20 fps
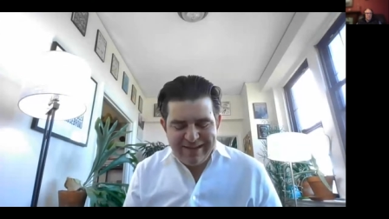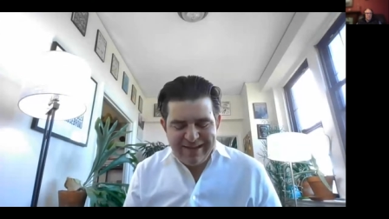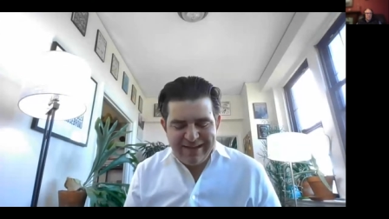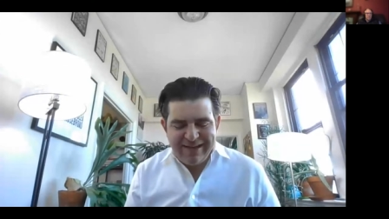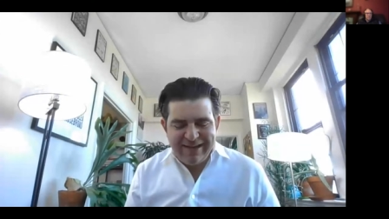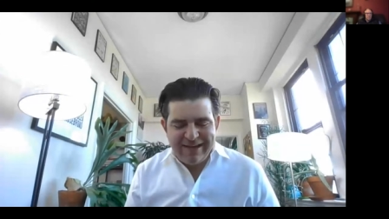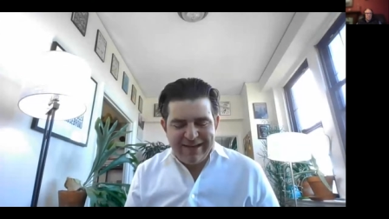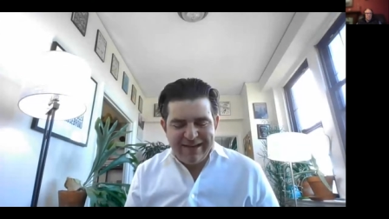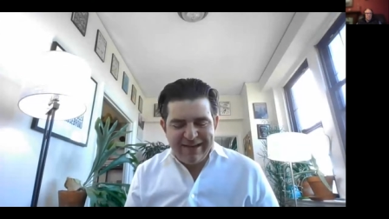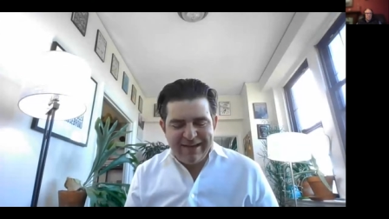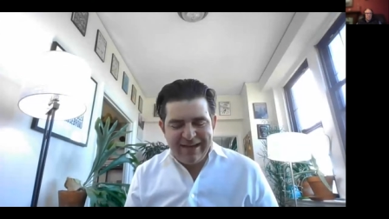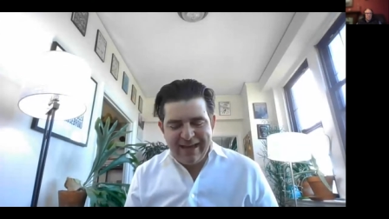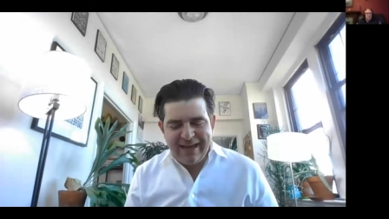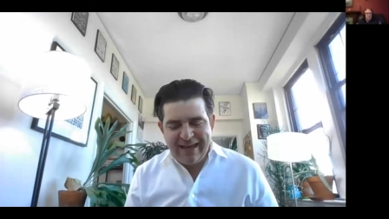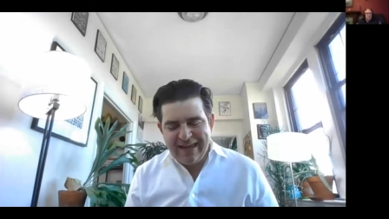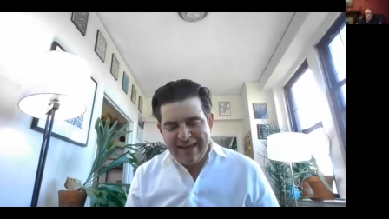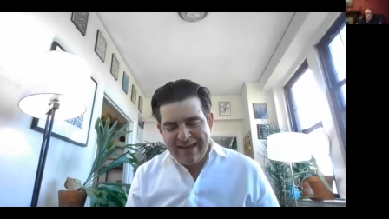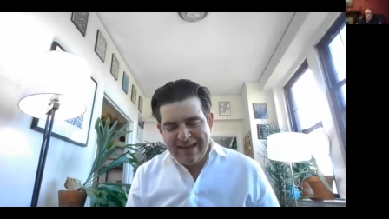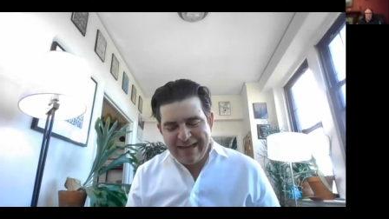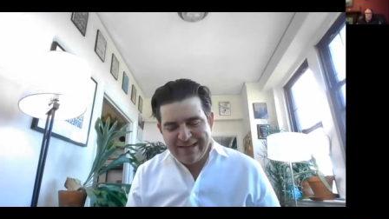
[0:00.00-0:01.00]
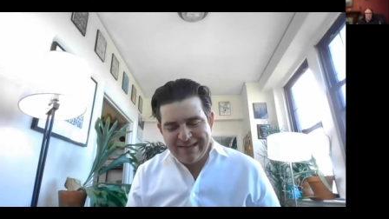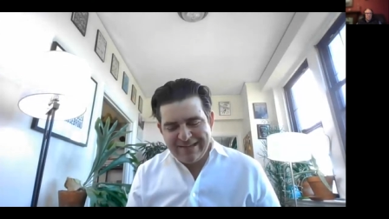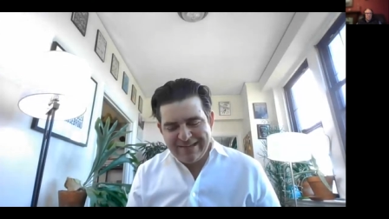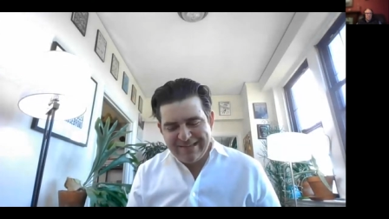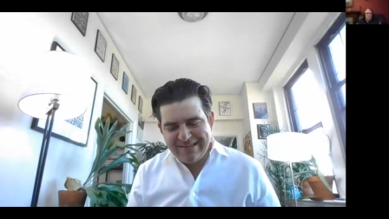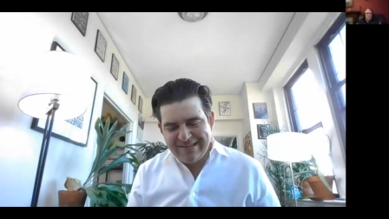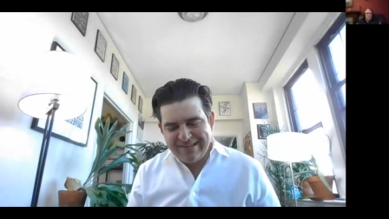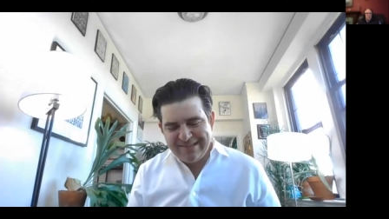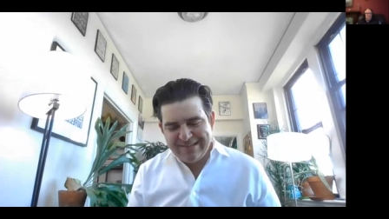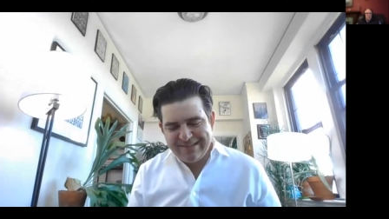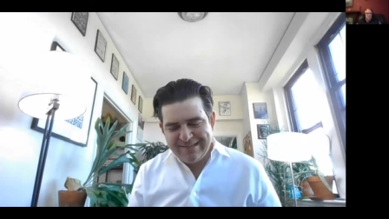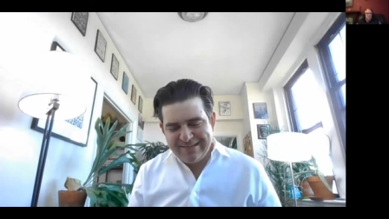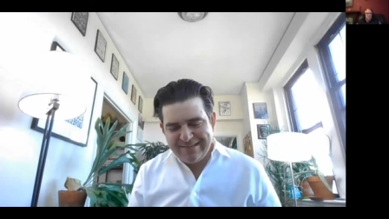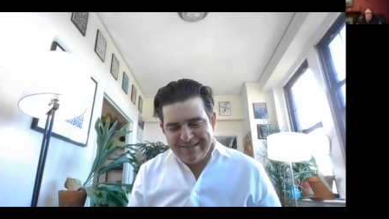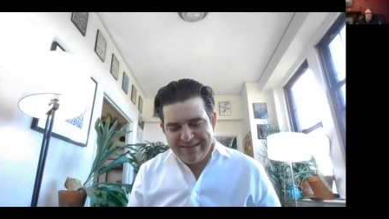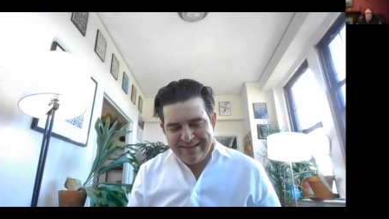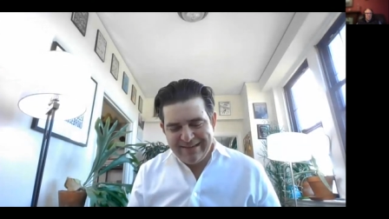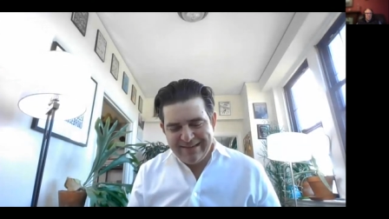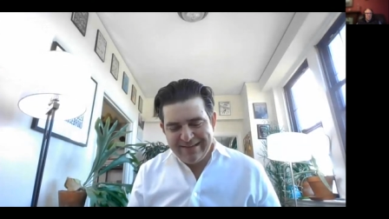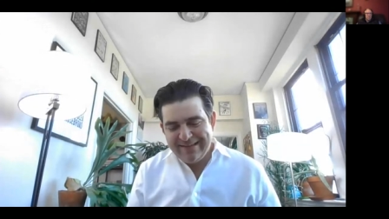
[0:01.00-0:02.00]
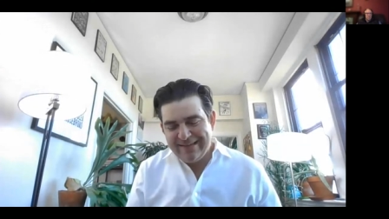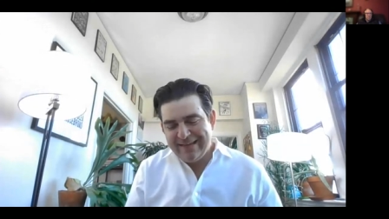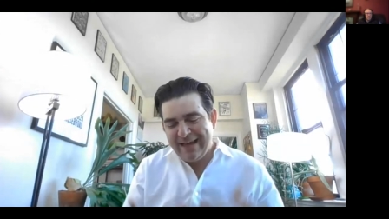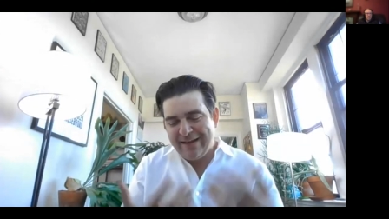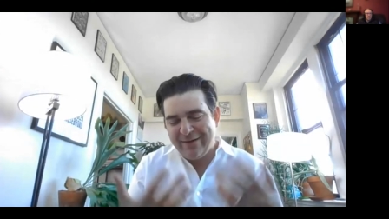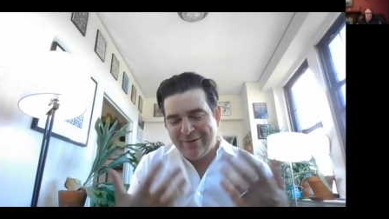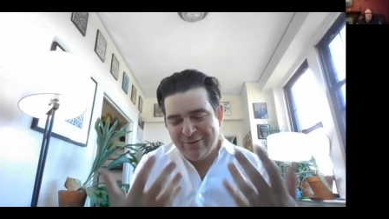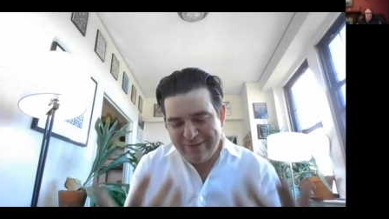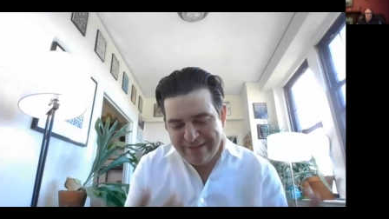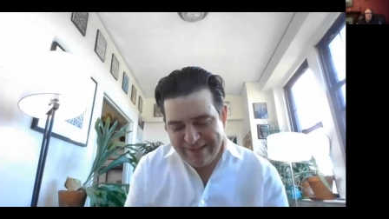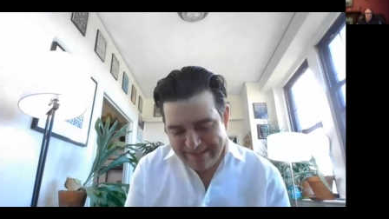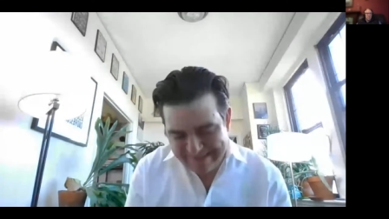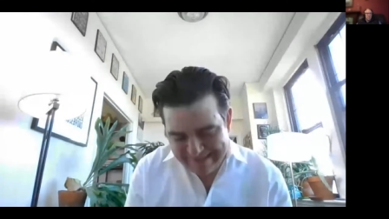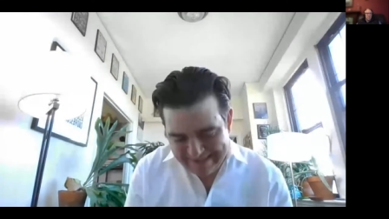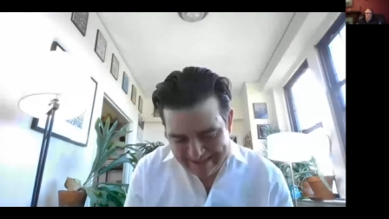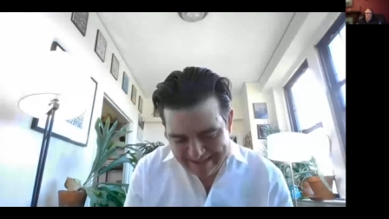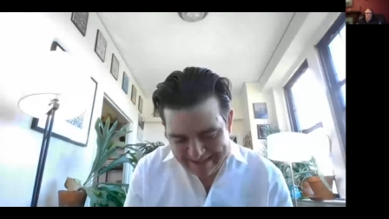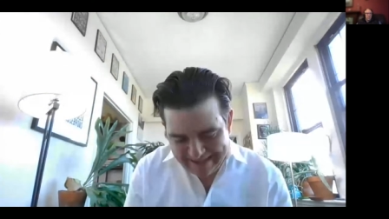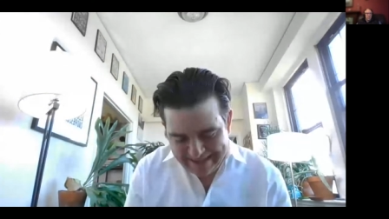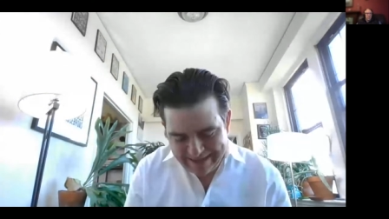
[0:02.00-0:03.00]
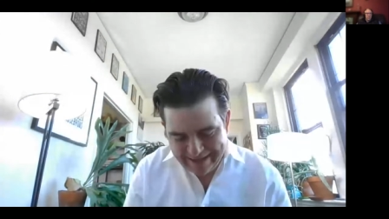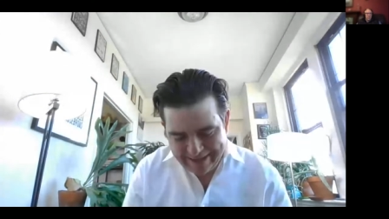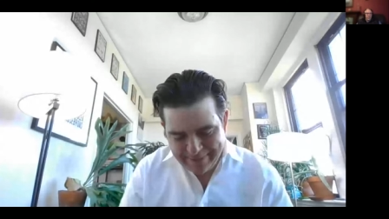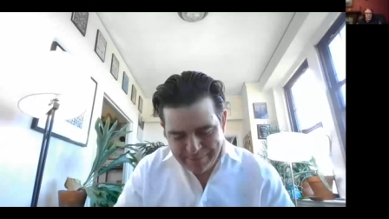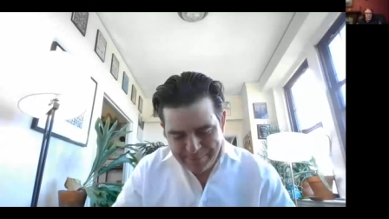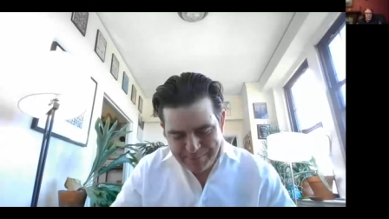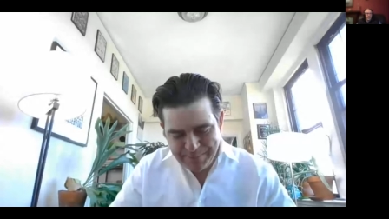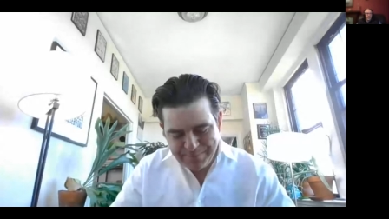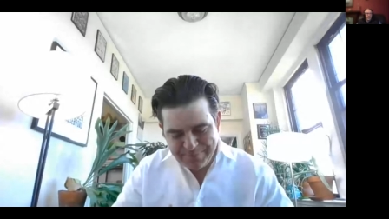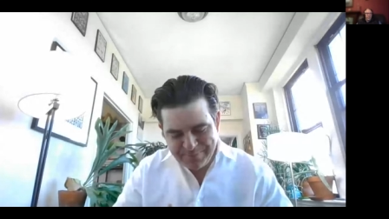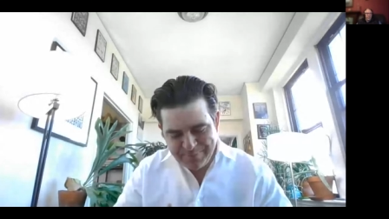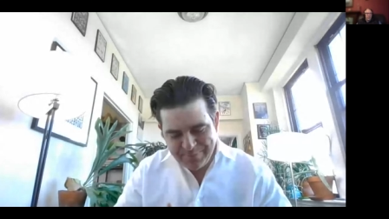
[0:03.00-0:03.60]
uh, and uh, not only seeing um,